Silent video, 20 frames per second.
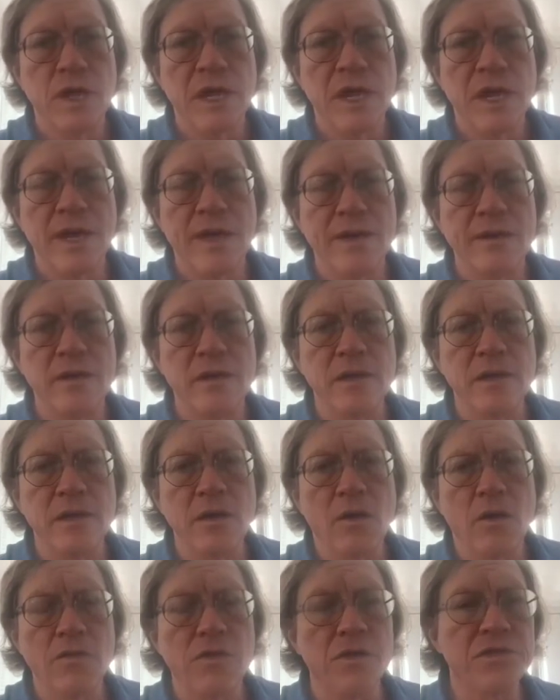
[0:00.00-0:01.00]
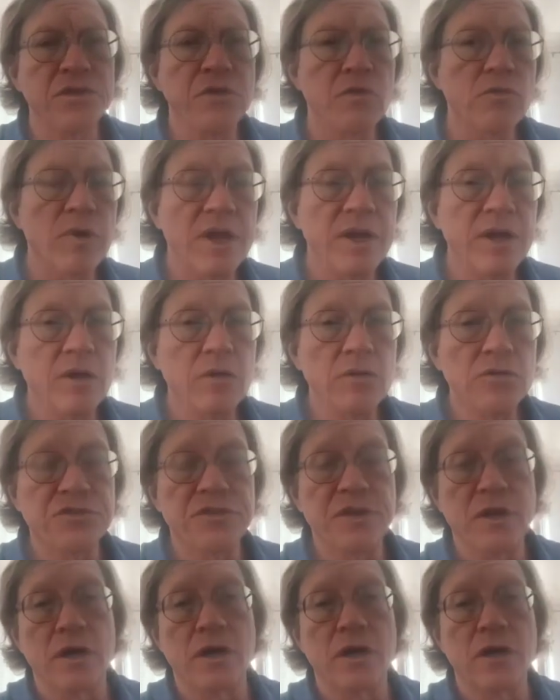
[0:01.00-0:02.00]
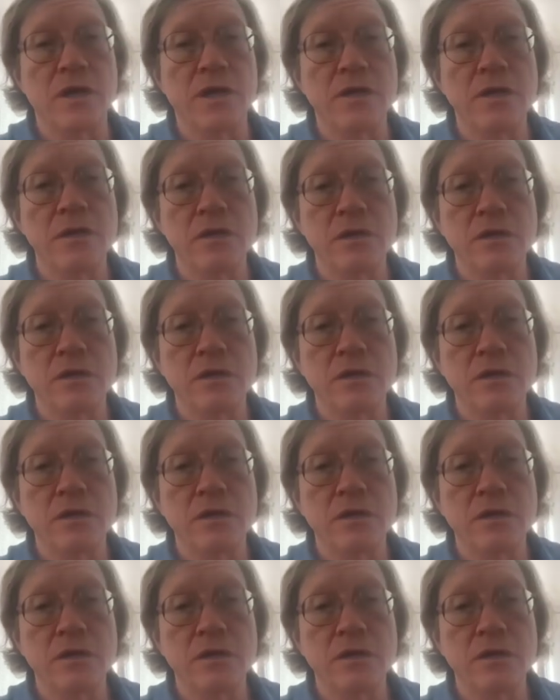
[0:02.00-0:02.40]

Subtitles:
And on the theoretical side,